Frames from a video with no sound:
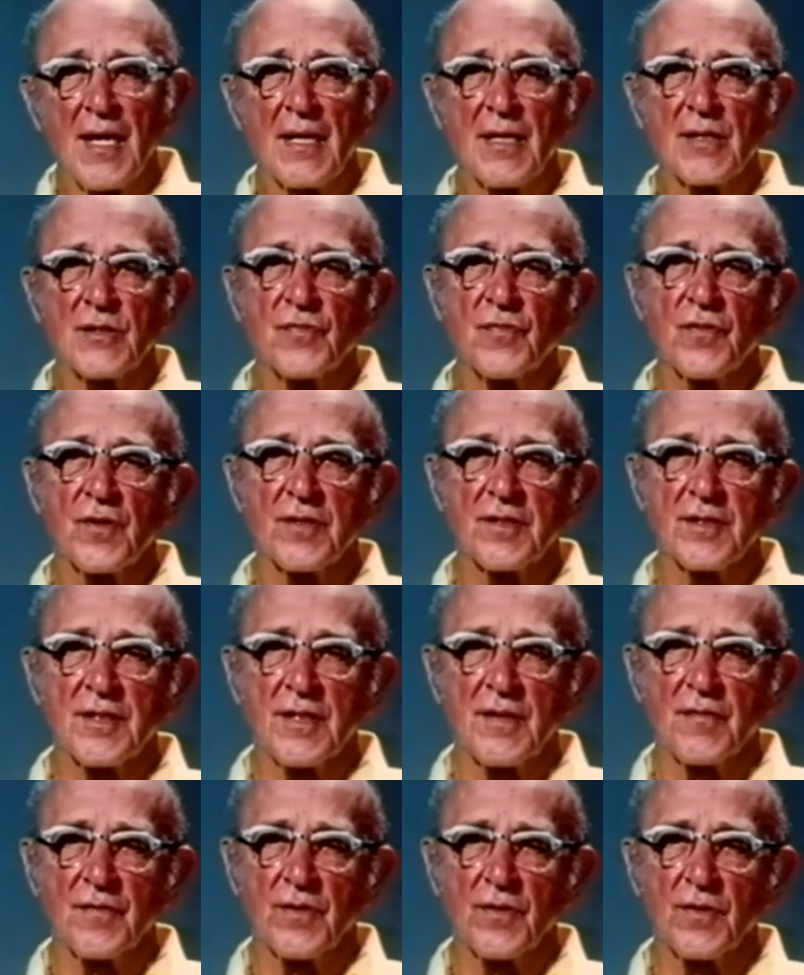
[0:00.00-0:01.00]
In his first
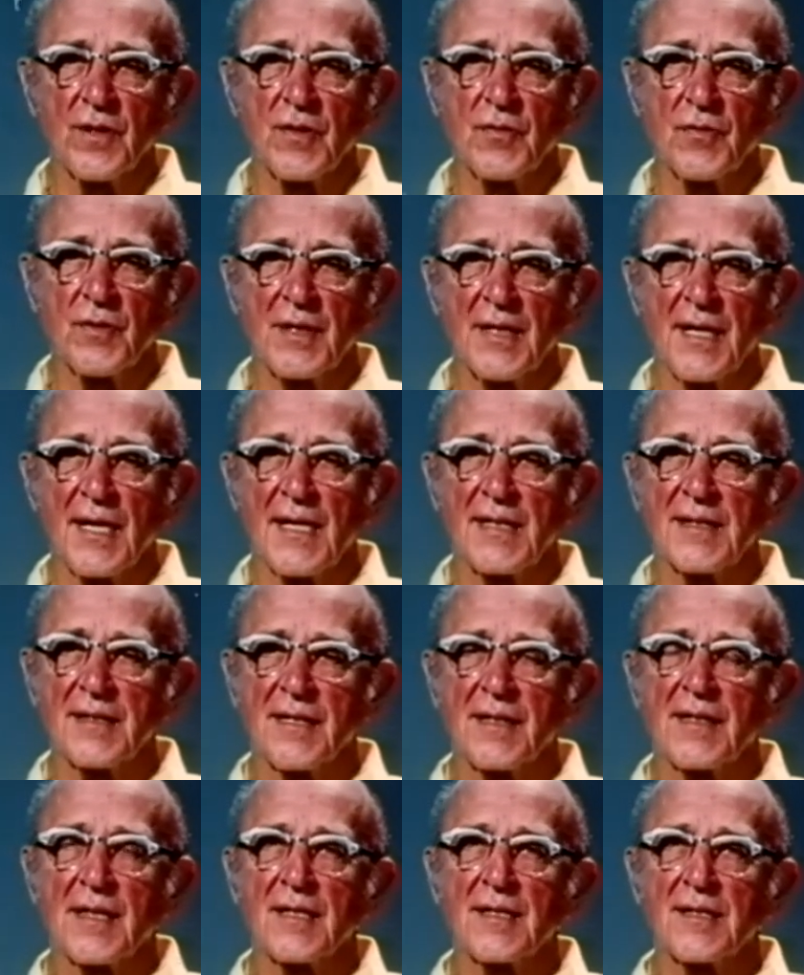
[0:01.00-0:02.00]
interview, he realized
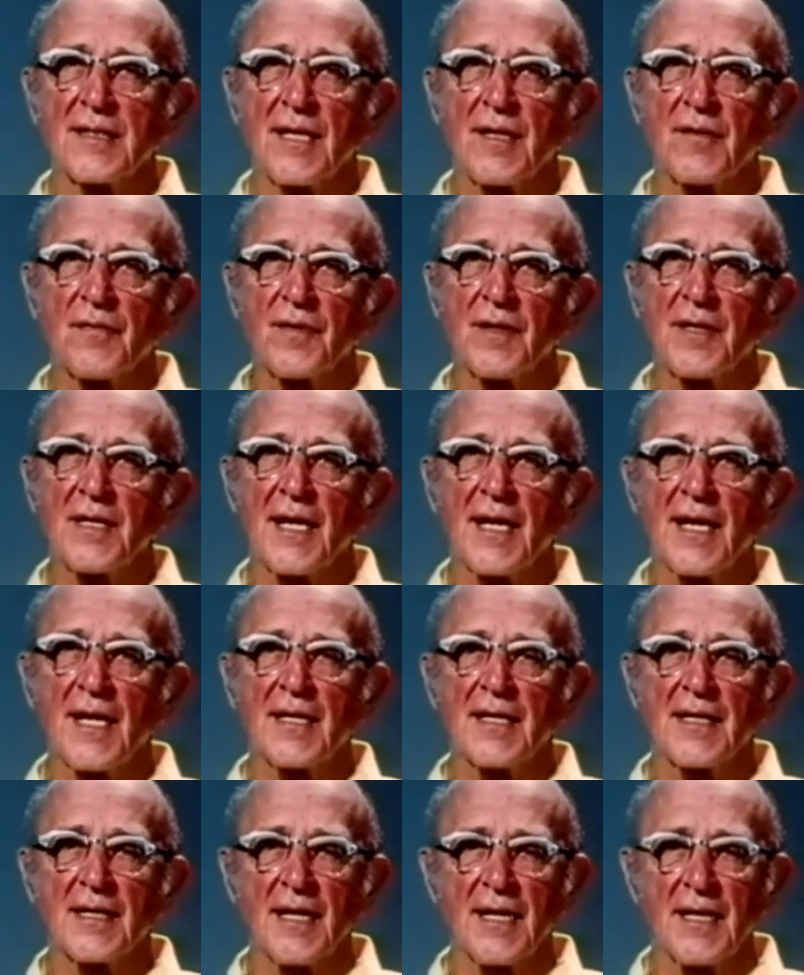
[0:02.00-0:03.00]
that the self he
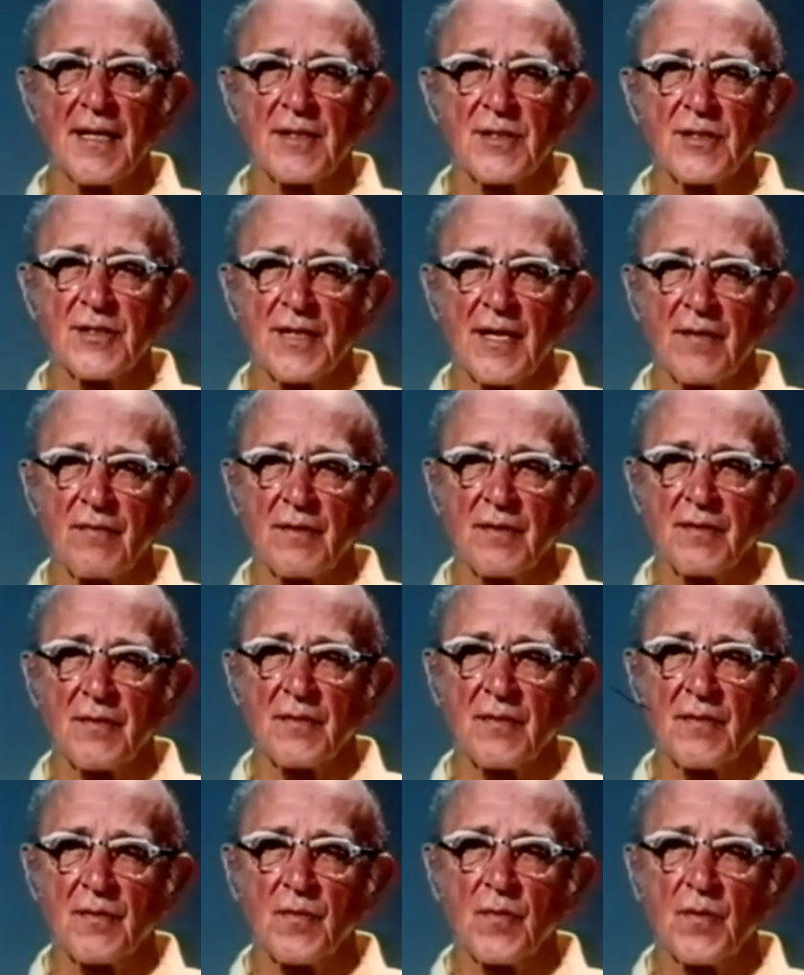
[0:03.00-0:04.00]
had at age 7
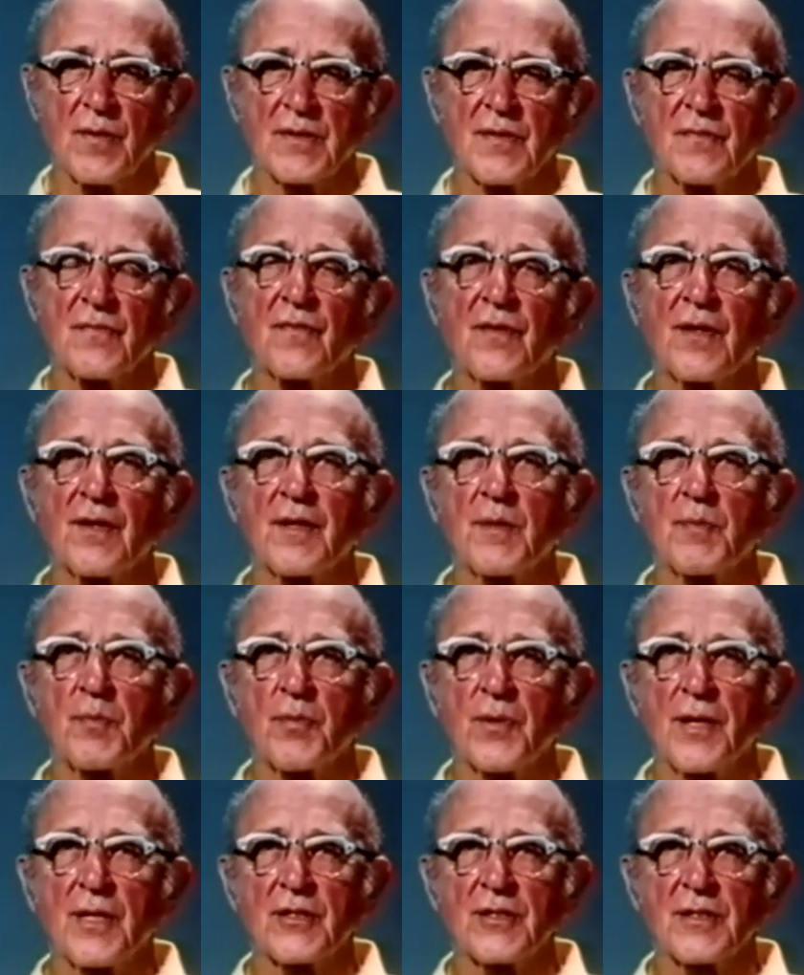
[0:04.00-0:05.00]
was a very
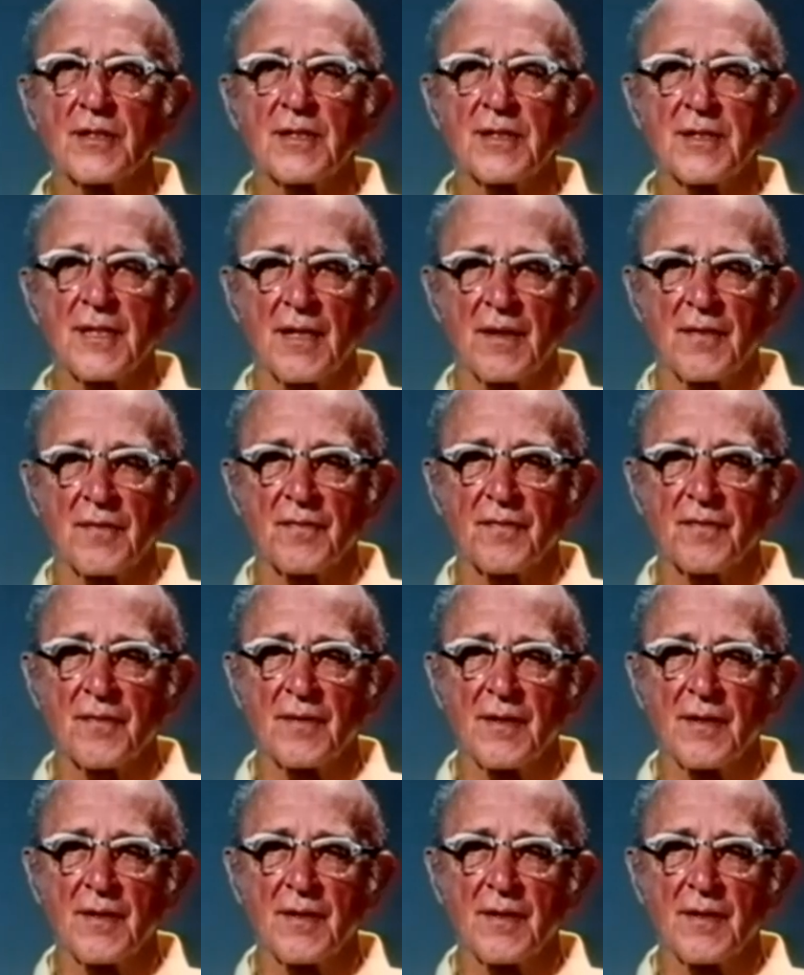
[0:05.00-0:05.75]
precious self,